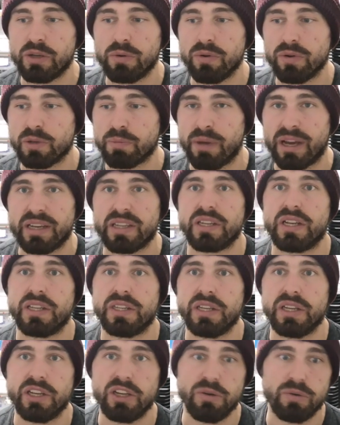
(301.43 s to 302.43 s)
to us. Man
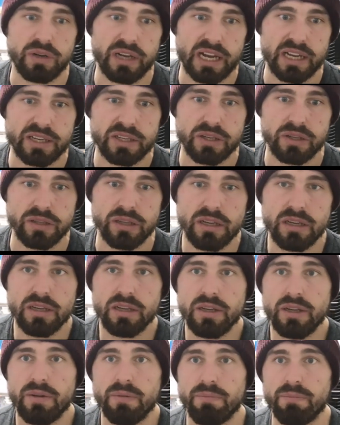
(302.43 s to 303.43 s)
City, Newcastle,
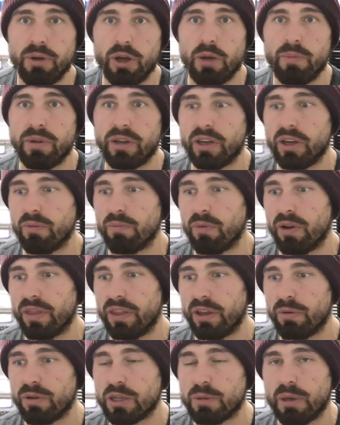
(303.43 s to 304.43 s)
Birmingham, when
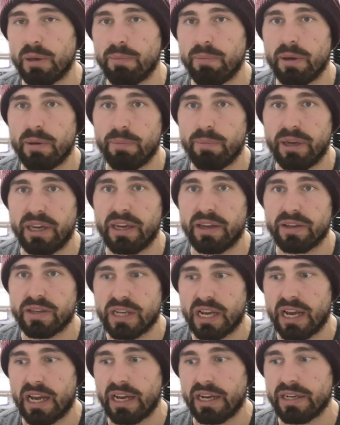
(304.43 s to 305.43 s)
they used to be a bigger
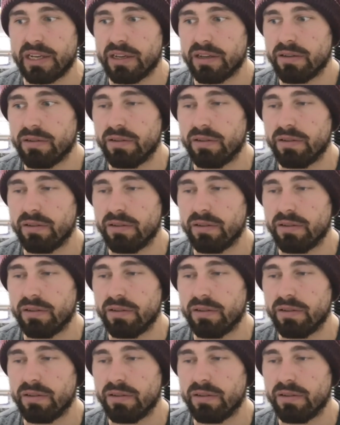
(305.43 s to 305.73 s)
side.